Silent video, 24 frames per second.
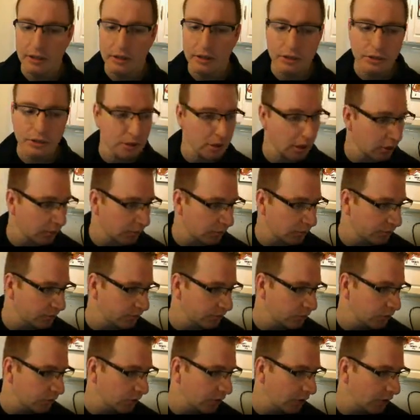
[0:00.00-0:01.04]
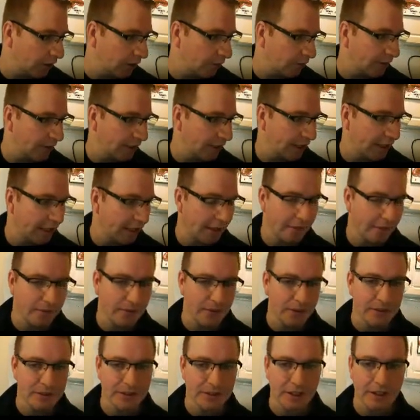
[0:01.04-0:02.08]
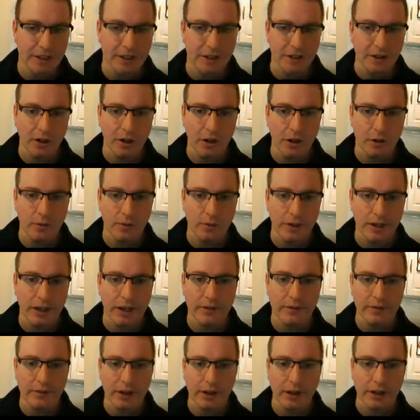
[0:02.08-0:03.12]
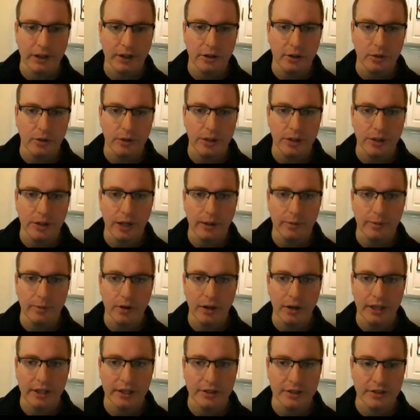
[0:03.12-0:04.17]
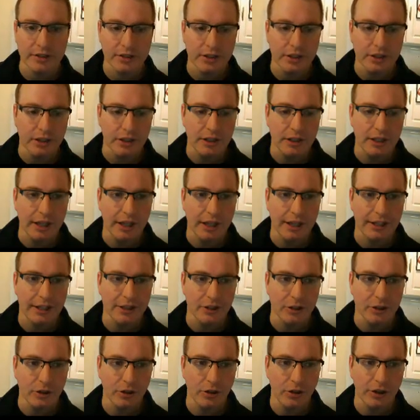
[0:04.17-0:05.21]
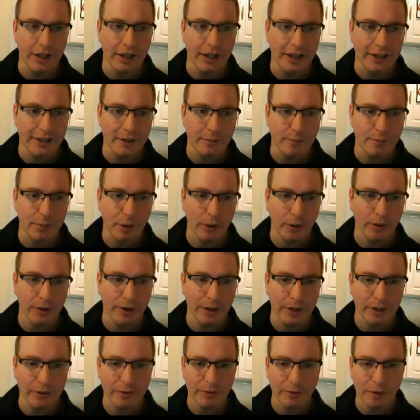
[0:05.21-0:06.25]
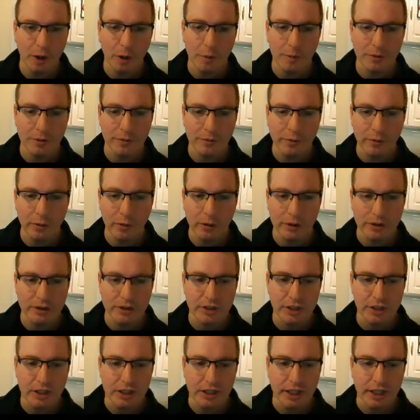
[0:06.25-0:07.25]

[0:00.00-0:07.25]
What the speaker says: So here we have this art. We have Queen Amarias, and looking at the burning of Roman forts.